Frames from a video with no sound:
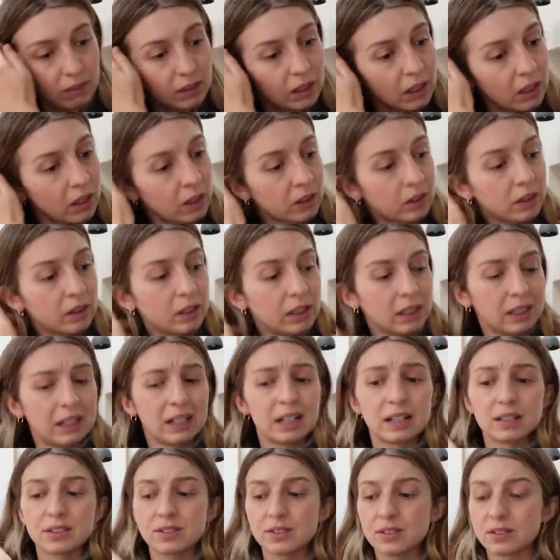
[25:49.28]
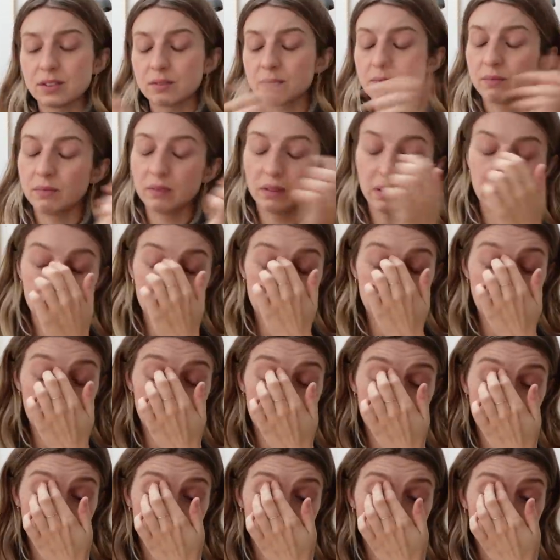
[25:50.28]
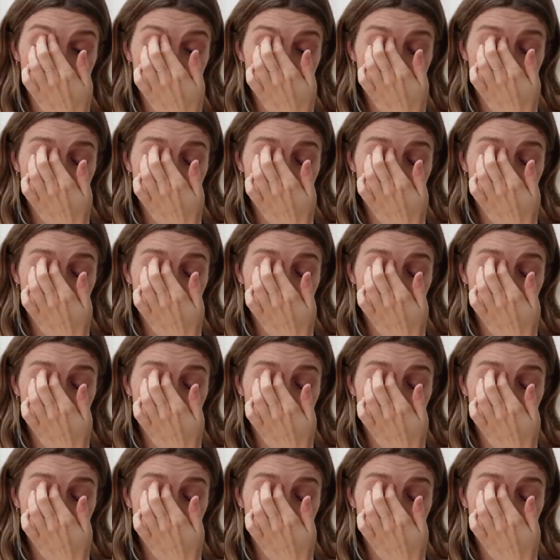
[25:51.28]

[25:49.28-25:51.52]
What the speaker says: last season.